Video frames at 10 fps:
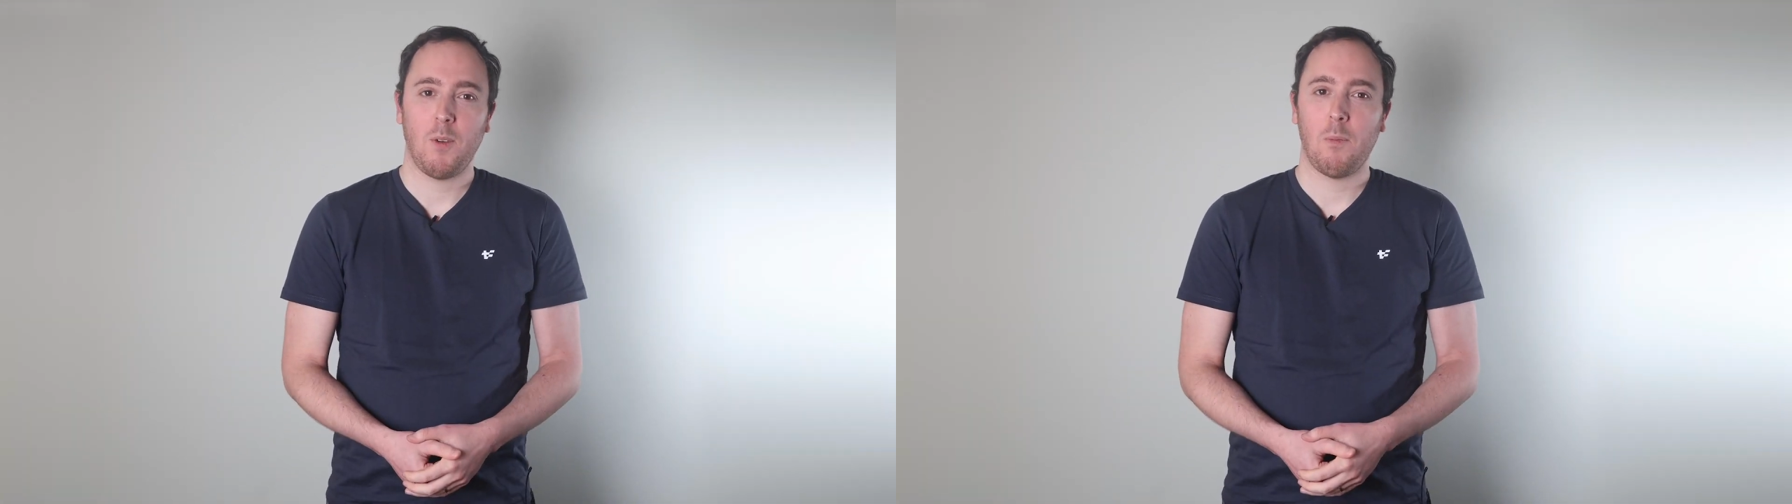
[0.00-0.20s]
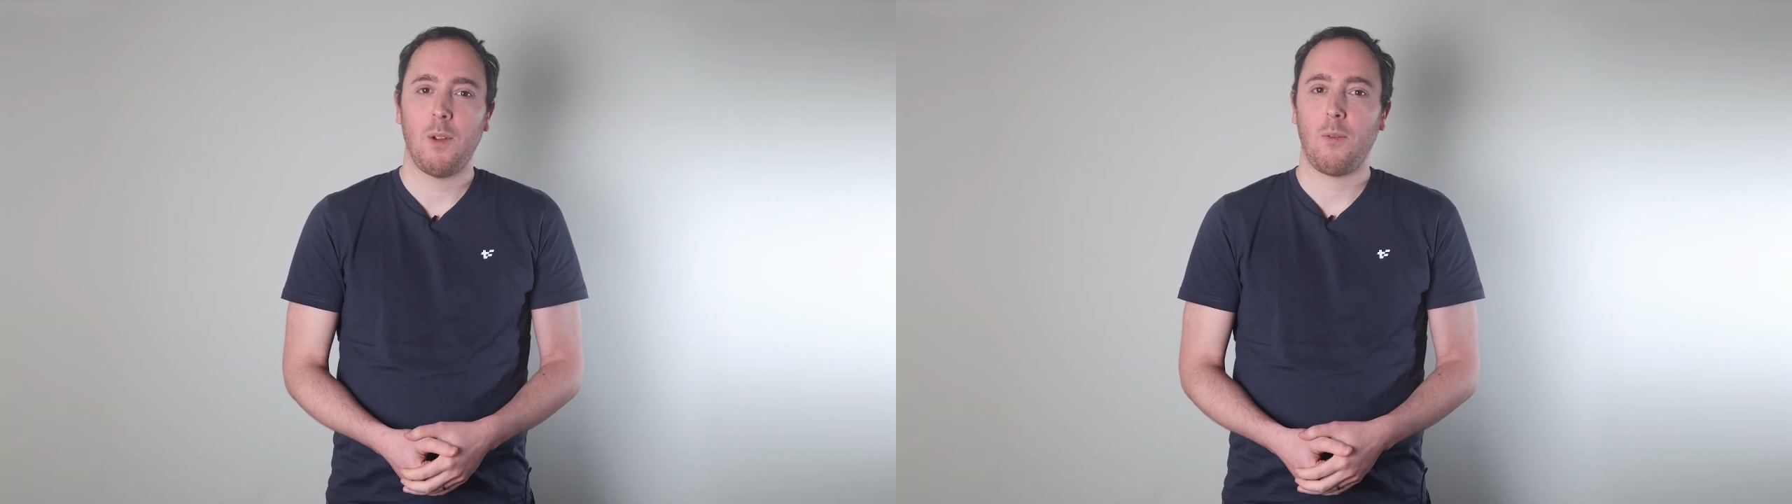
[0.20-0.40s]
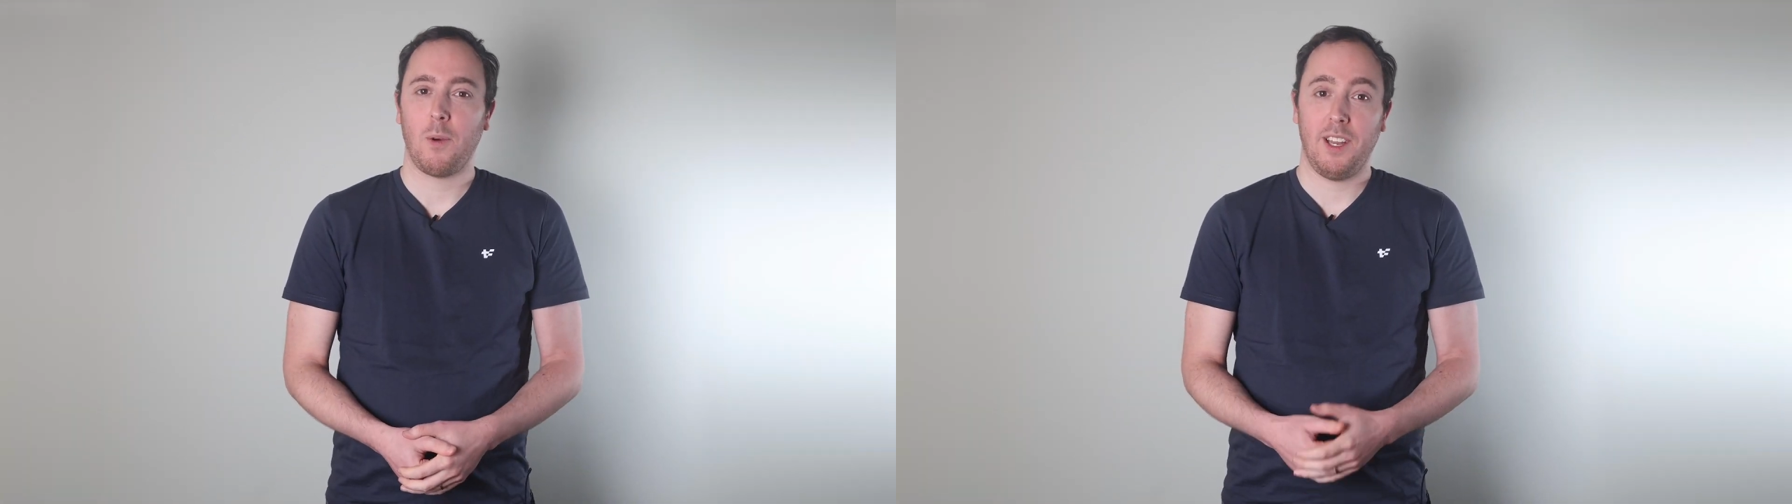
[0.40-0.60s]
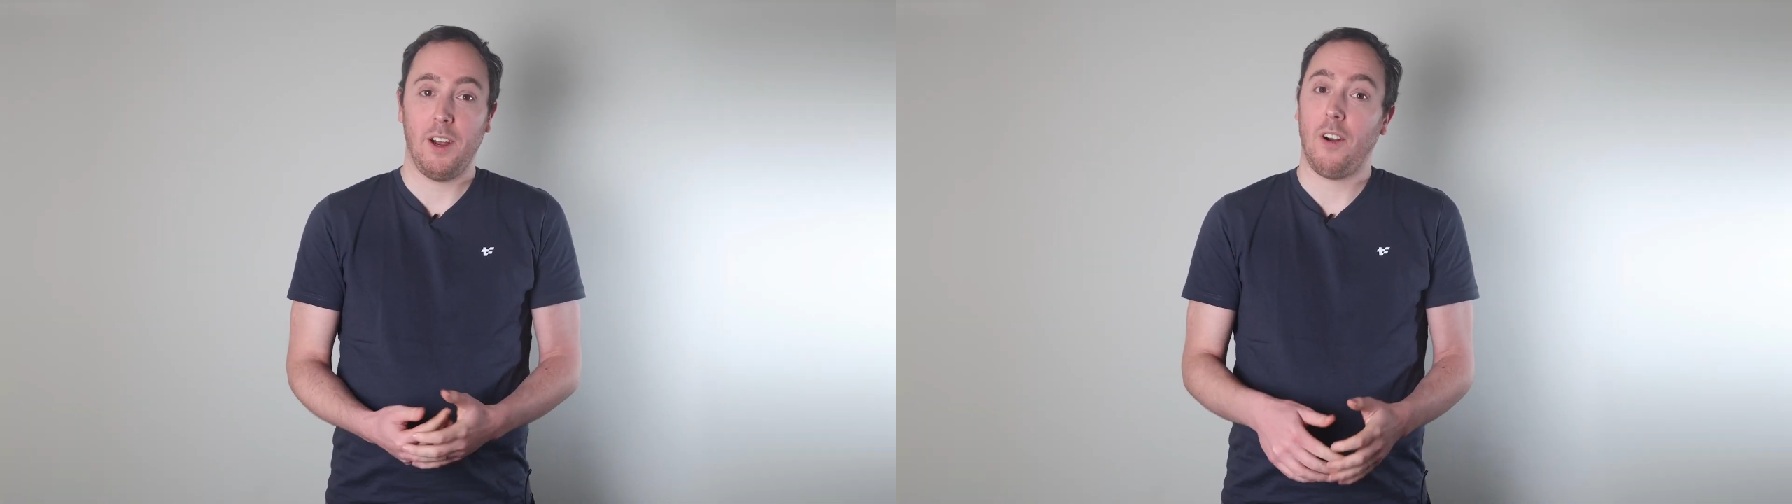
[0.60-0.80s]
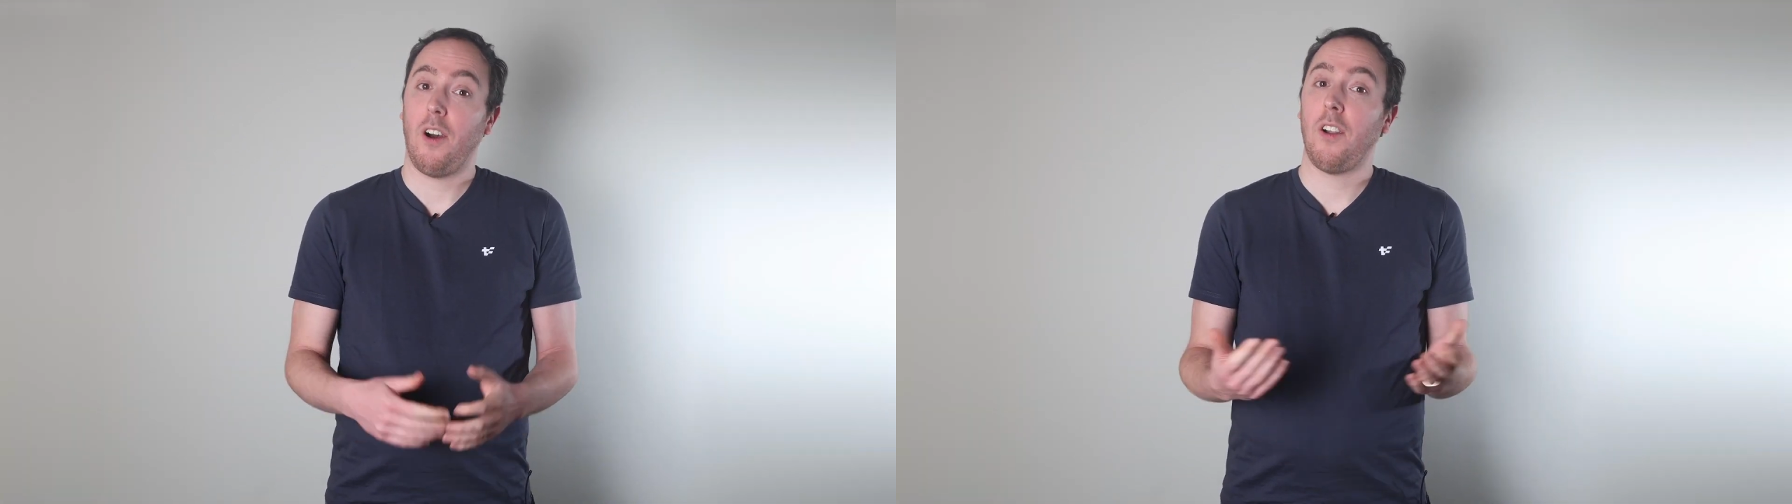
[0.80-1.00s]
moments when they
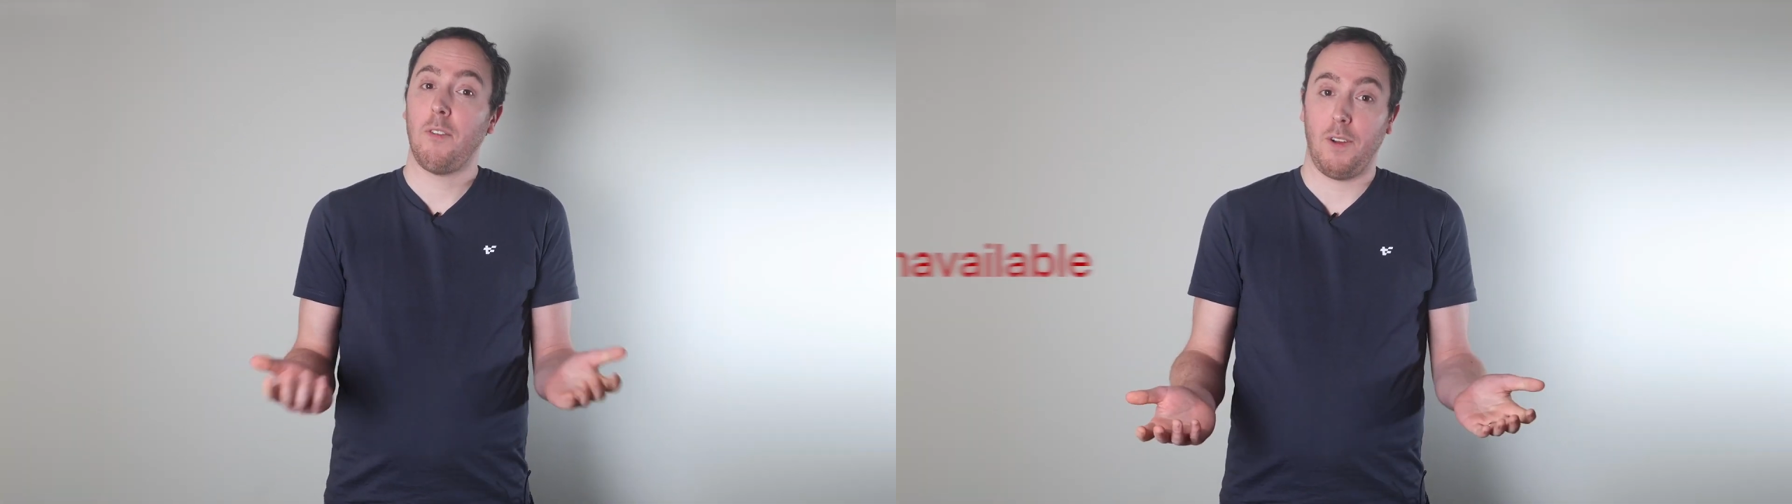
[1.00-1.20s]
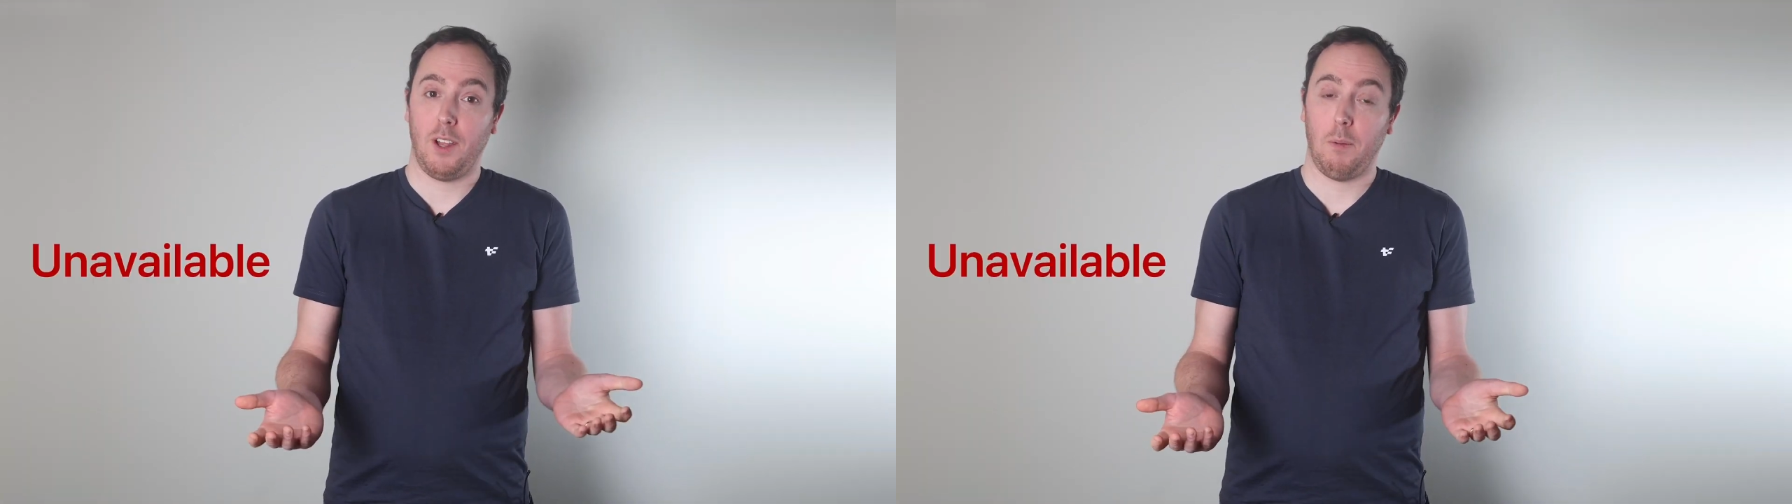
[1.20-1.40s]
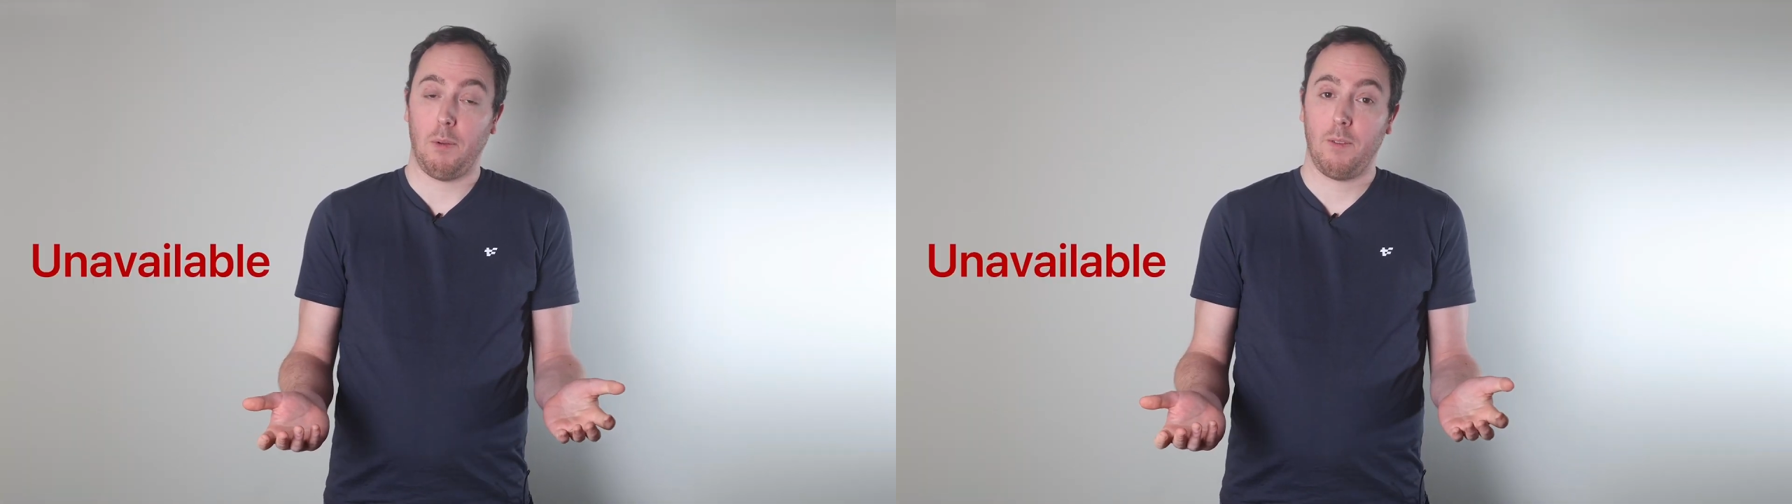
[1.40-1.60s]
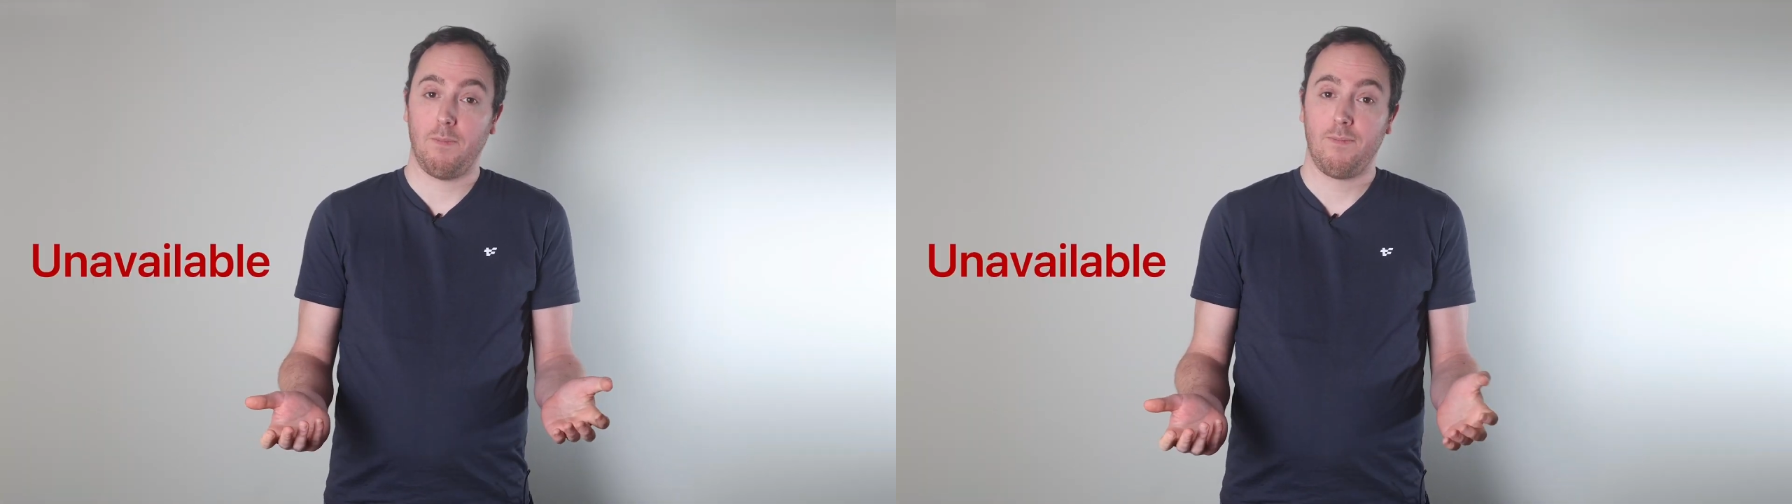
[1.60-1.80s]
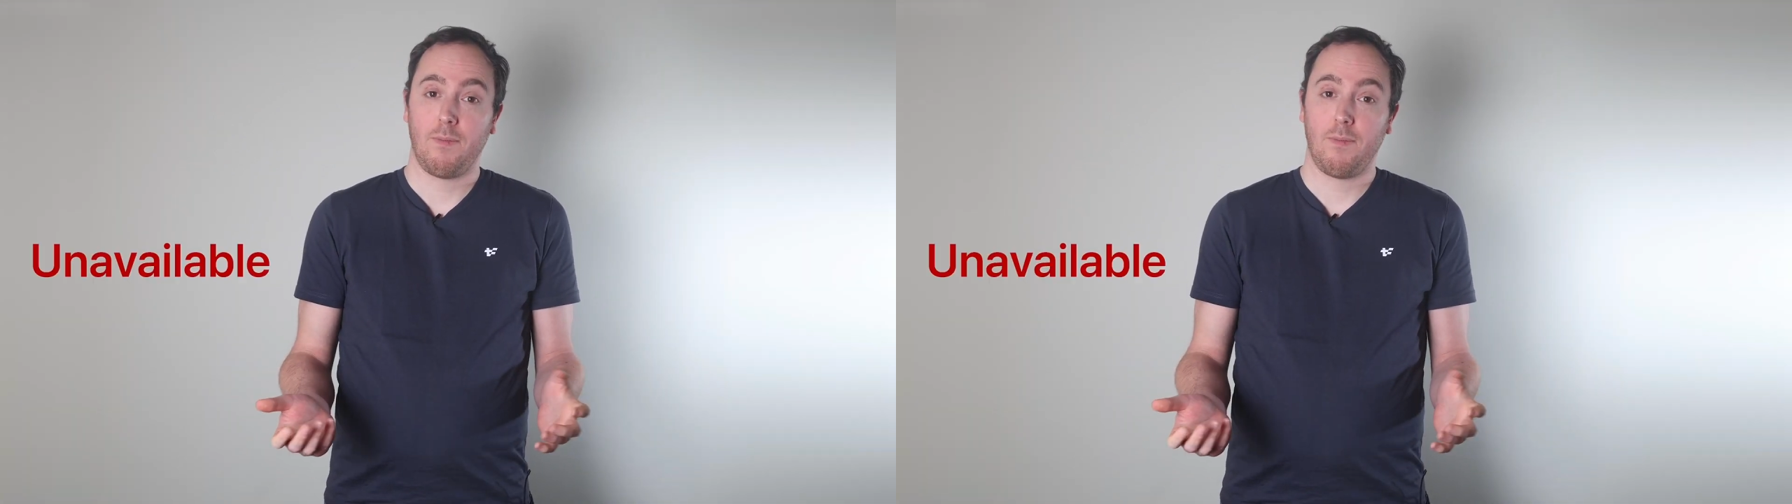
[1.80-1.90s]
are unavailable.